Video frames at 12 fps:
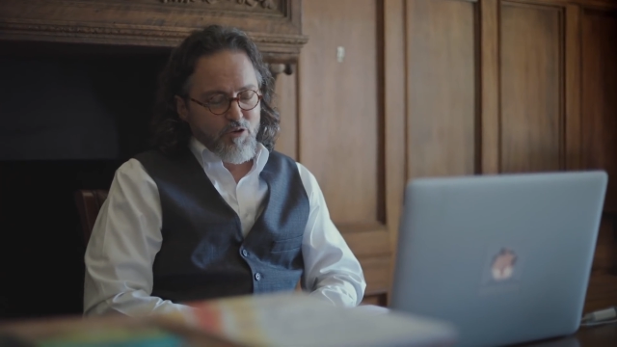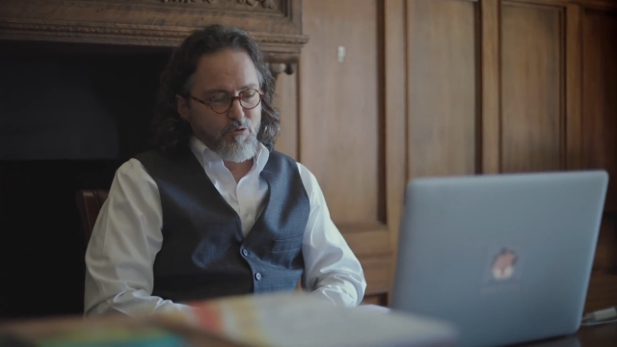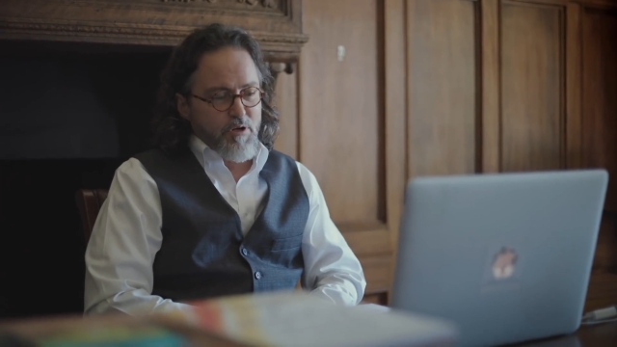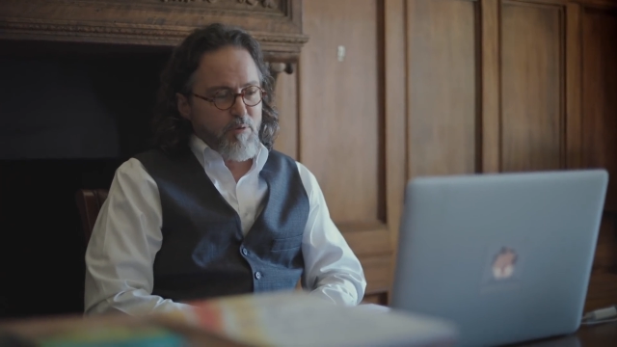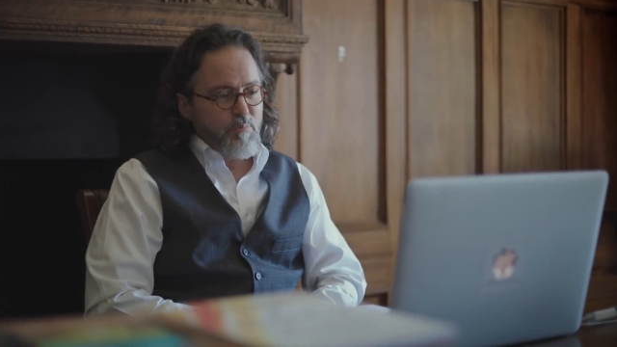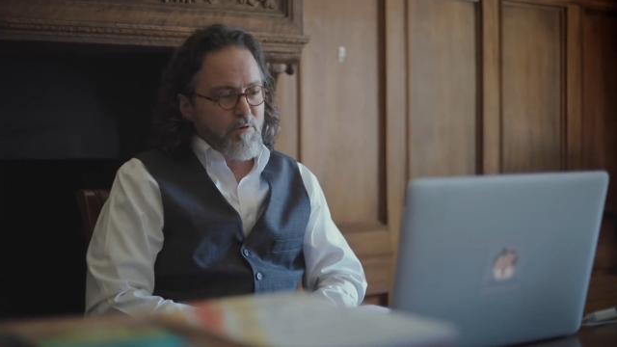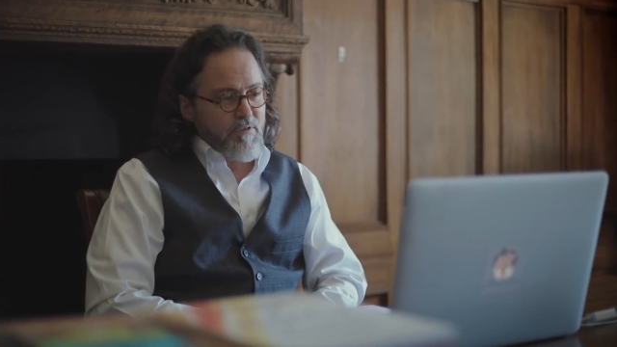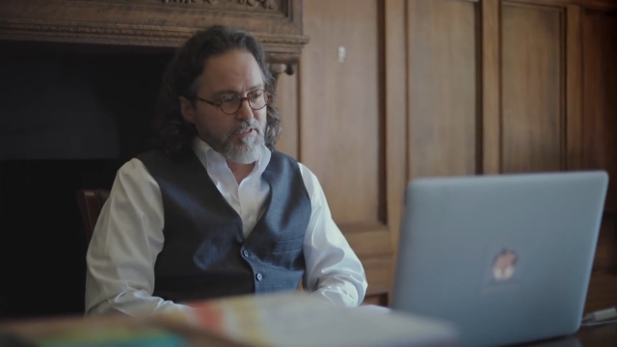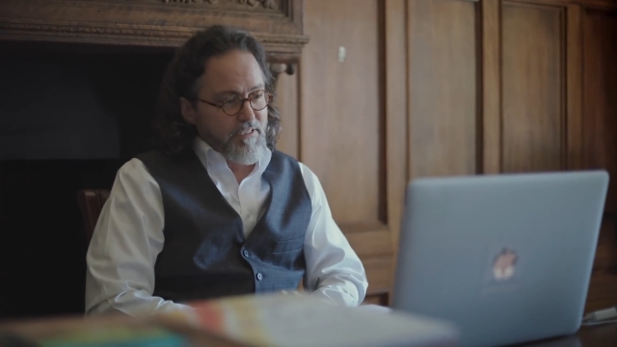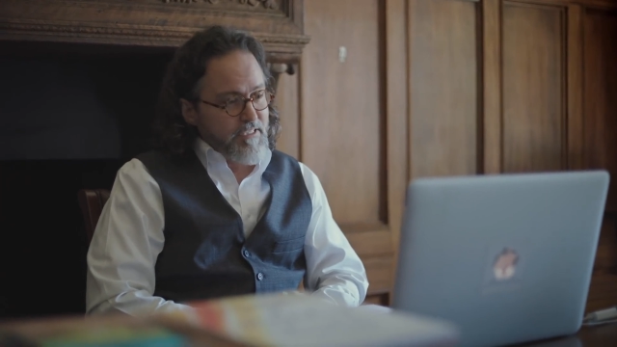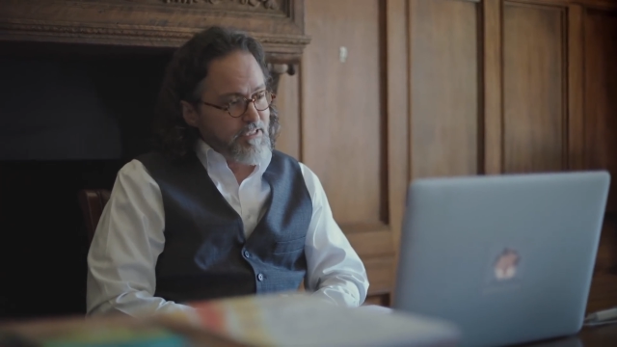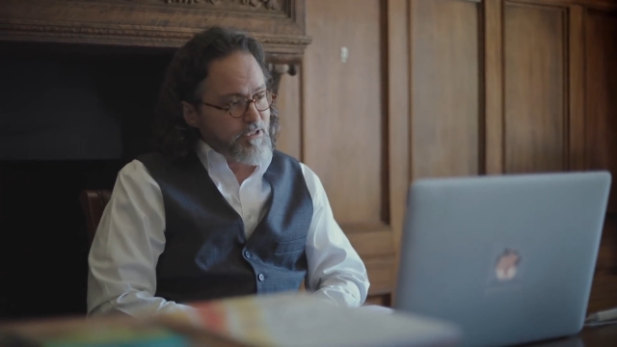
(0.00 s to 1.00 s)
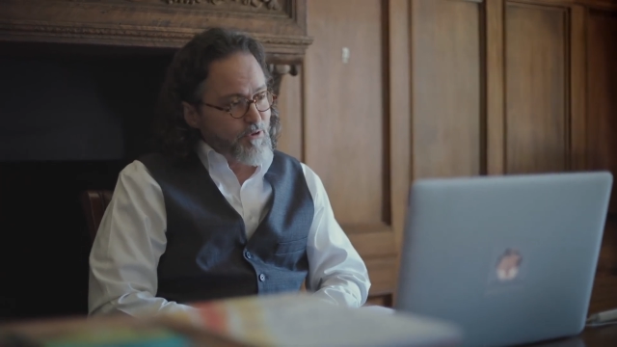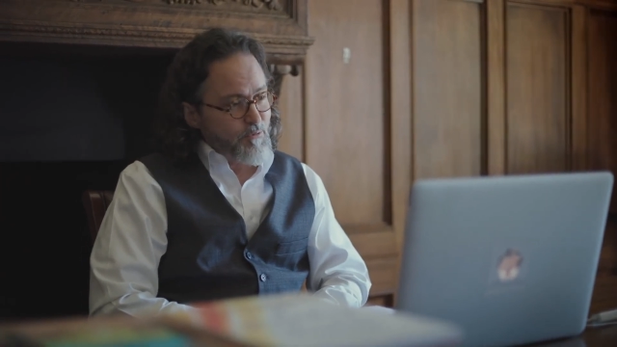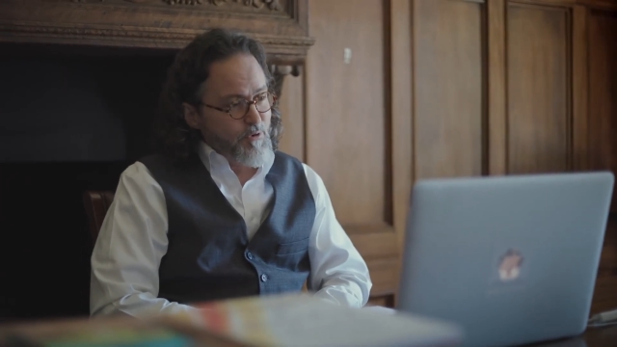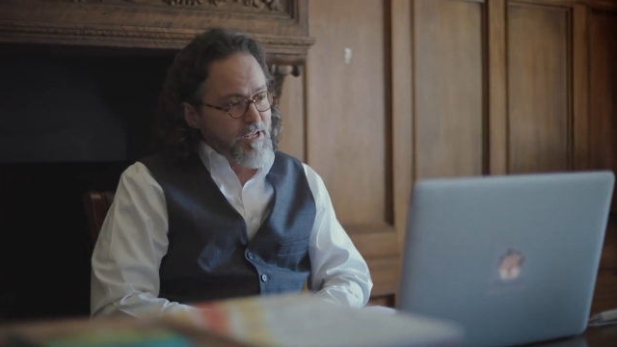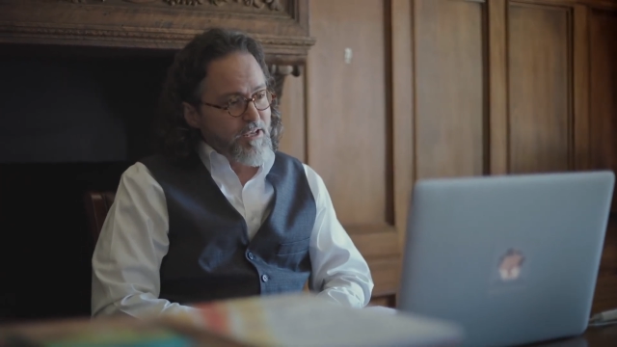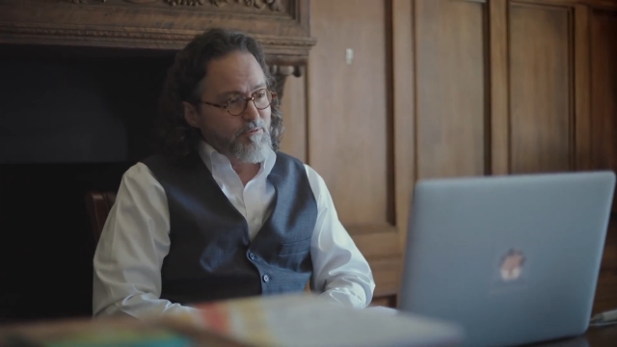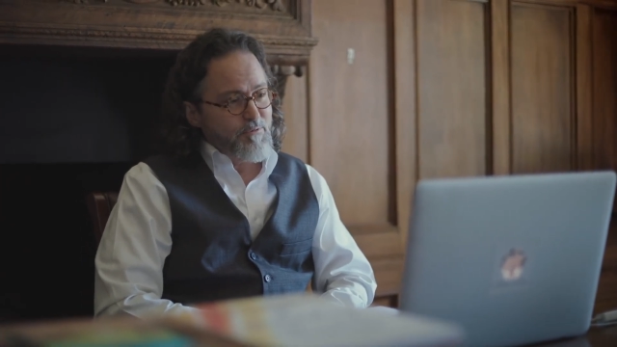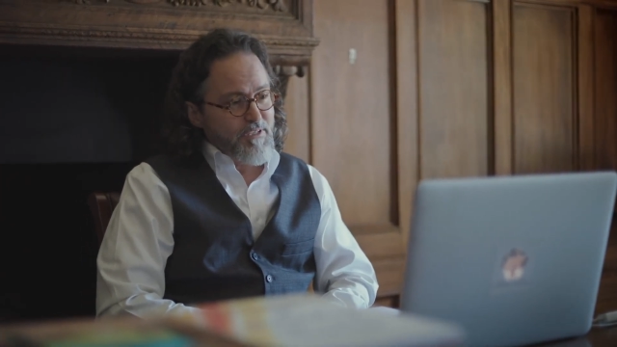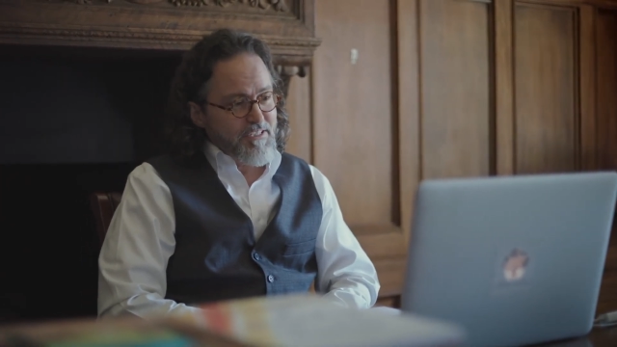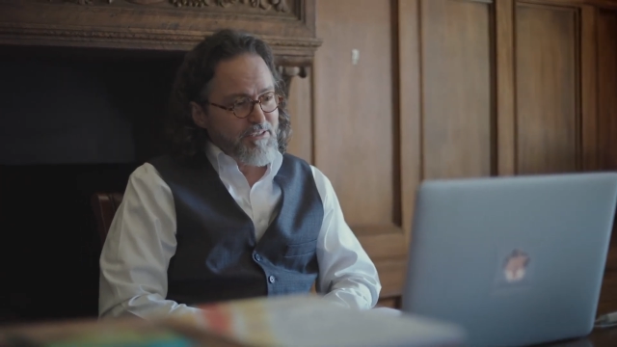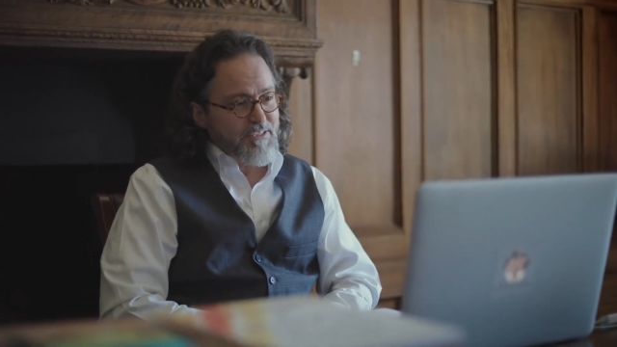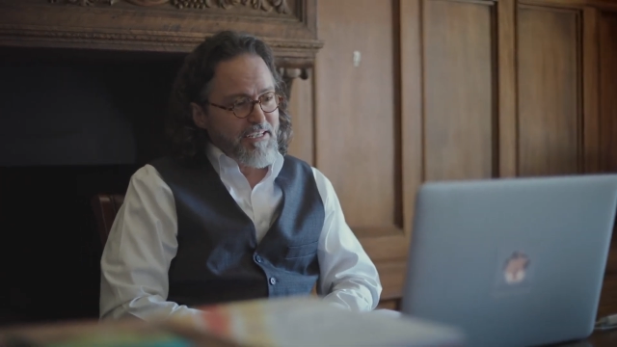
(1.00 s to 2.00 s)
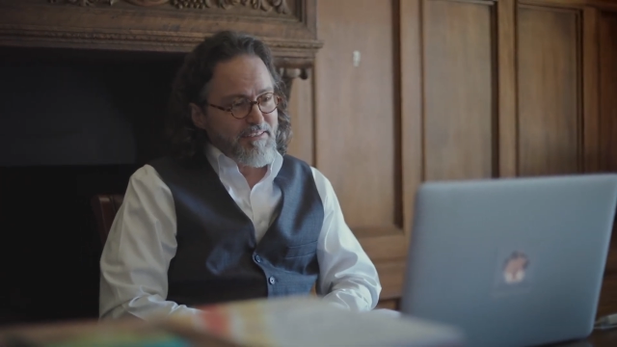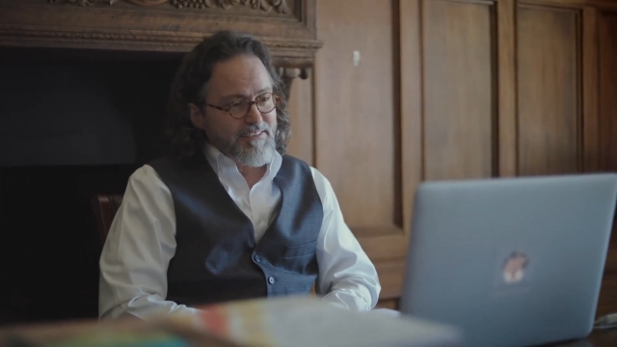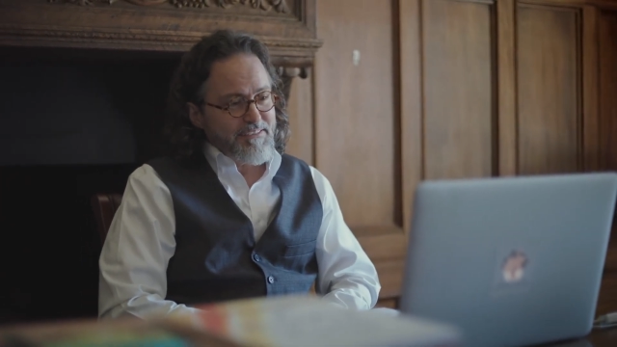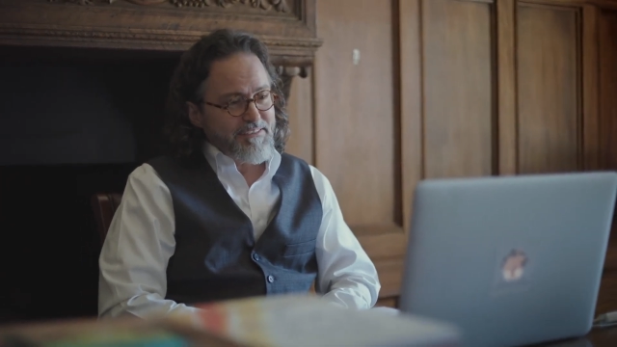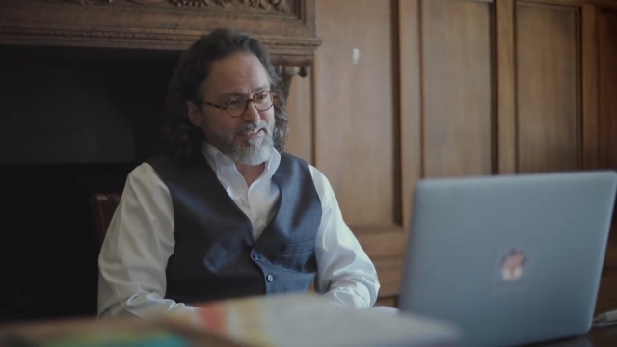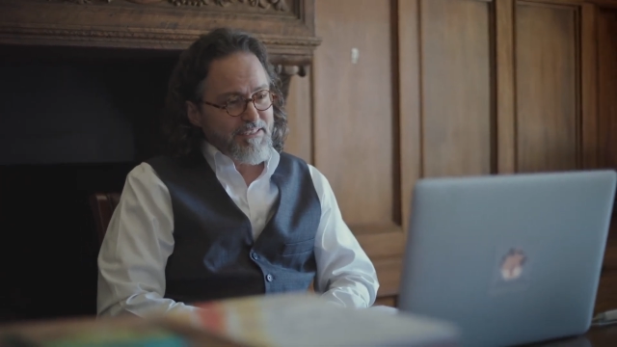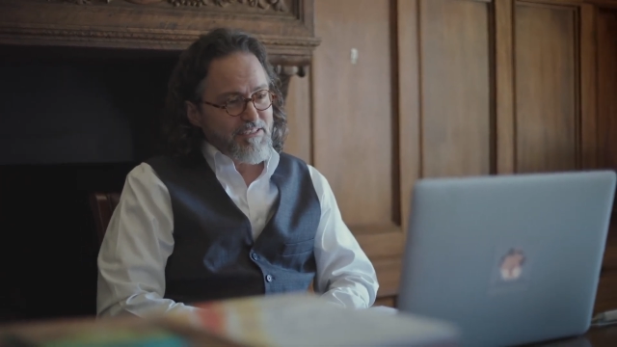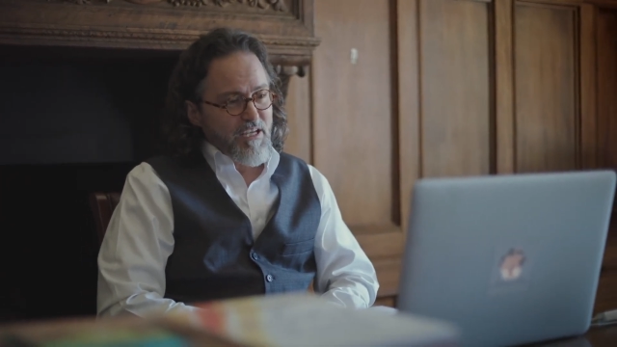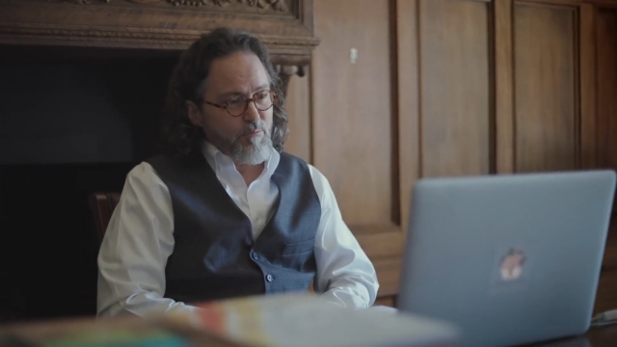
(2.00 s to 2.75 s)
grip of at least three of these deadly sins.